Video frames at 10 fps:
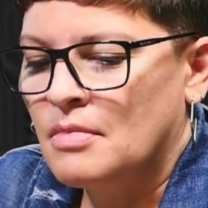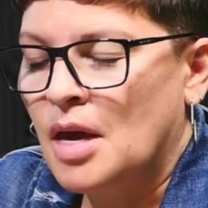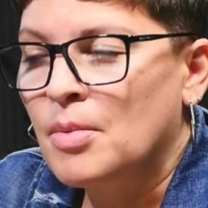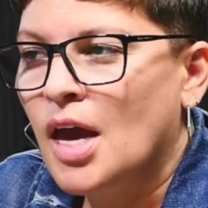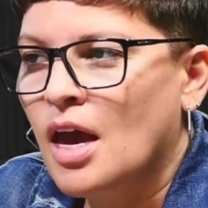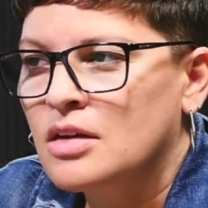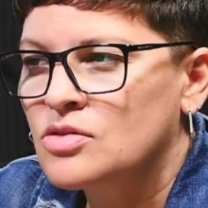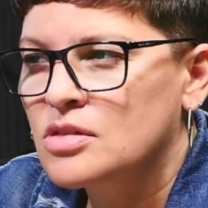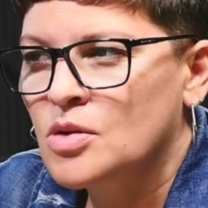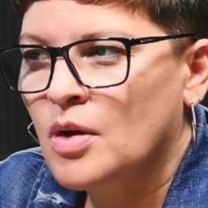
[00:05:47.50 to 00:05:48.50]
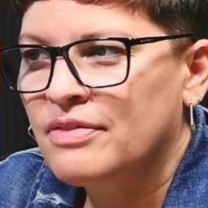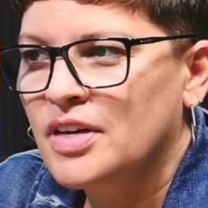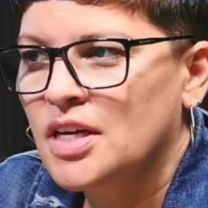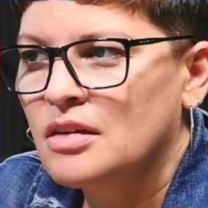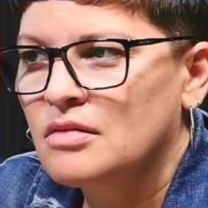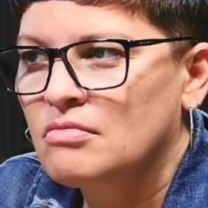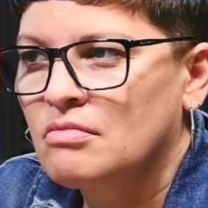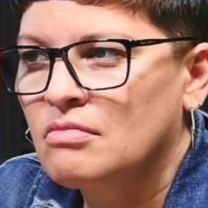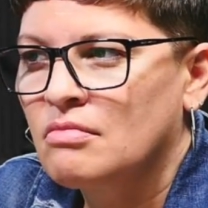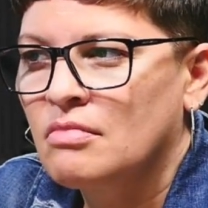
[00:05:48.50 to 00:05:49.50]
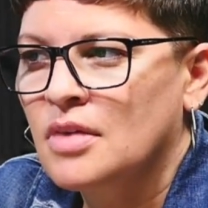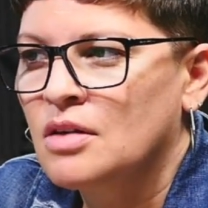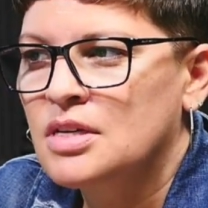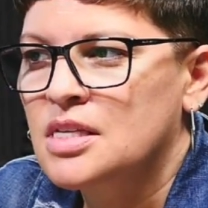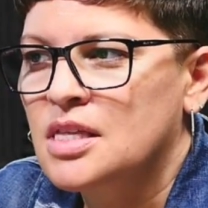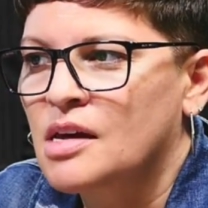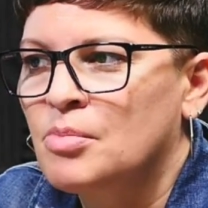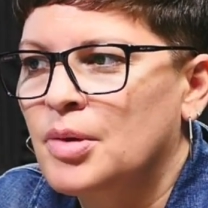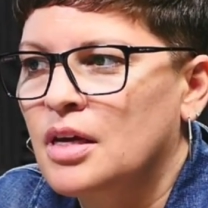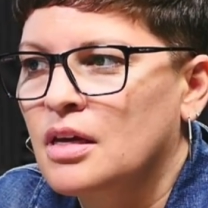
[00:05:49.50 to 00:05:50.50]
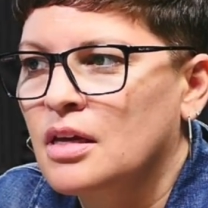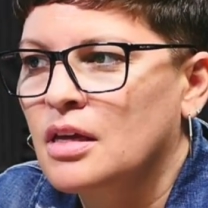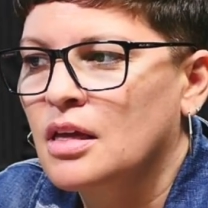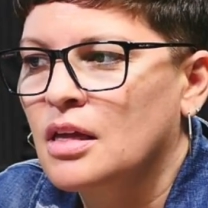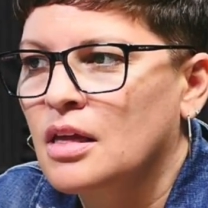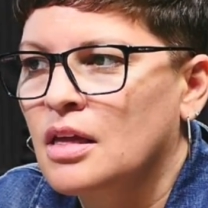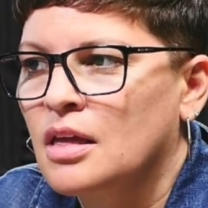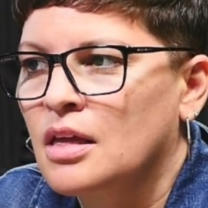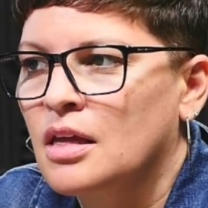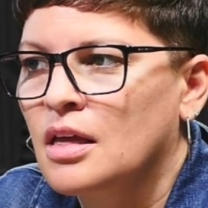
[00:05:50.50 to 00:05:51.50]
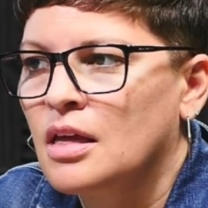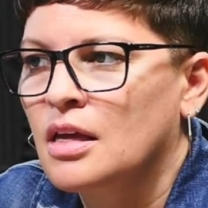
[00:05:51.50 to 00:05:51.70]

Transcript: maybe 800 square feet. Okay. It wasn't that big. Okay. And